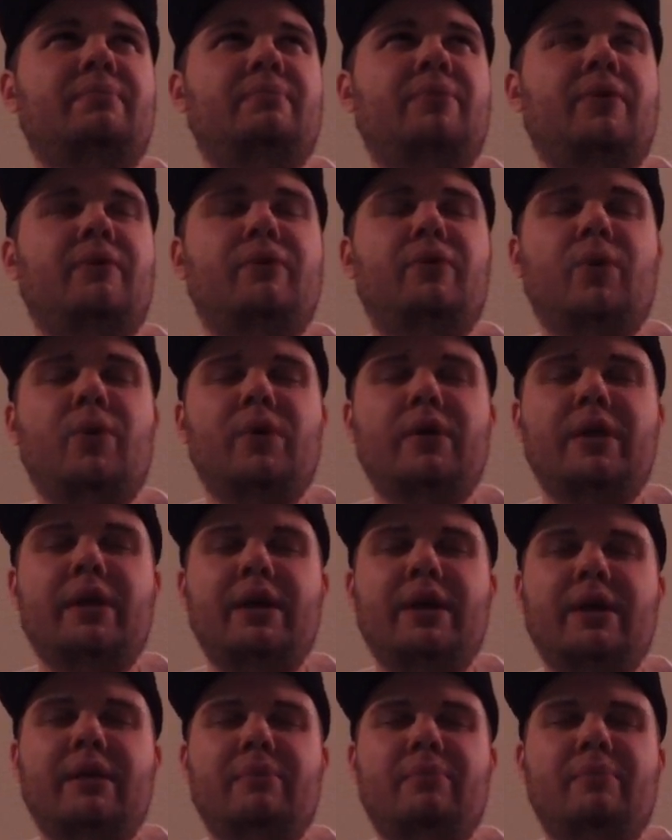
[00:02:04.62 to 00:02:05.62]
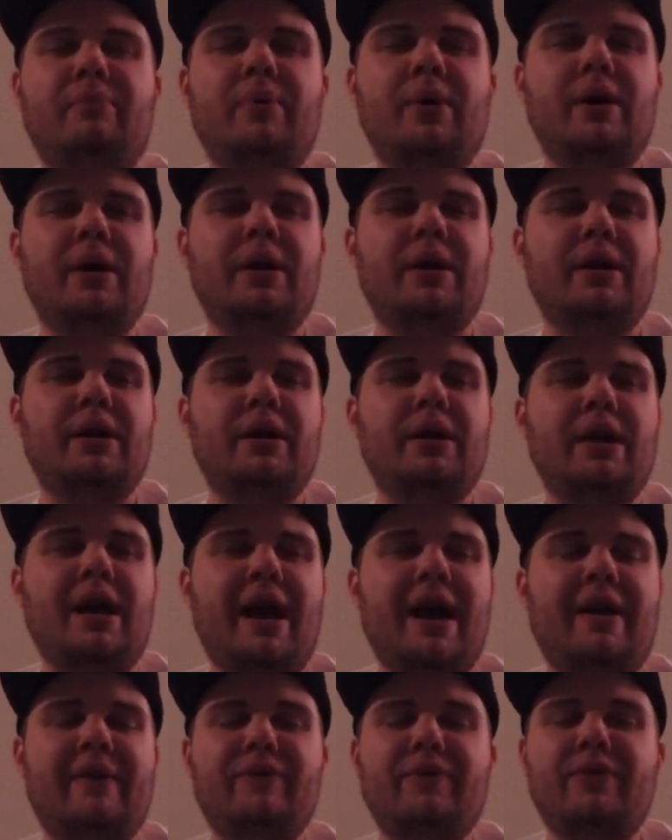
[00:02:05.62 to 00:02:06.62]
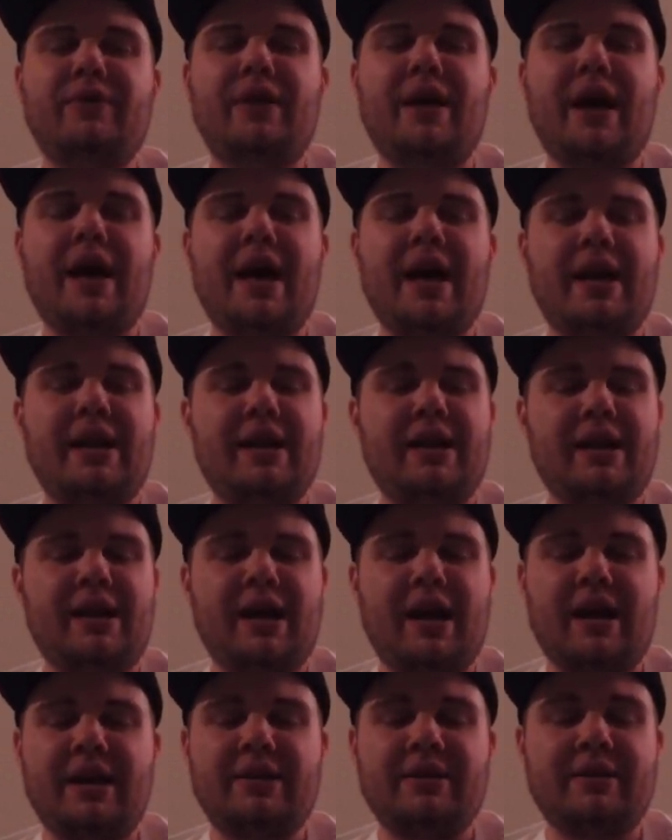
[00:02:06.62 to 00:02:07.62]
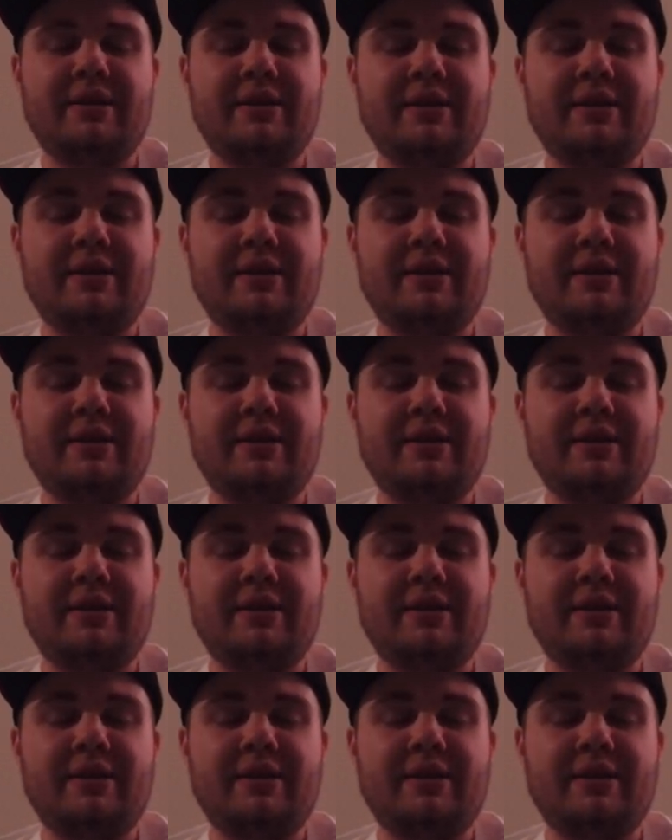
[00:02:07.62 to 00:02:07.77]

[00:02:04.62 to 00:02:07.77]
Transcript: before then, but after that, I